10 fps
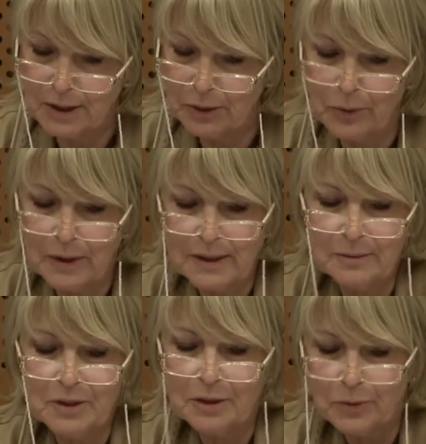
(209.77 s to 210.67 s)
the
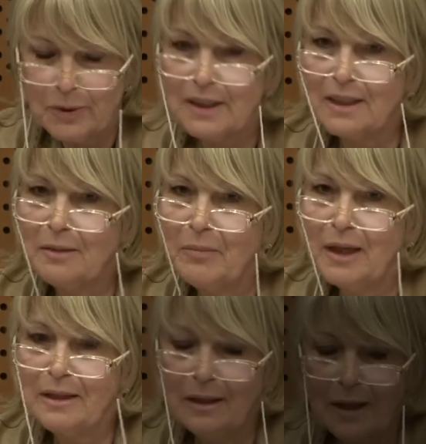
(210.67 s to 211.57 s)
democratic
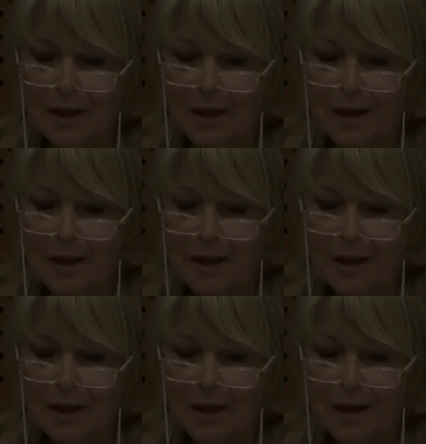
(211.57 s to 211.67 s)
society.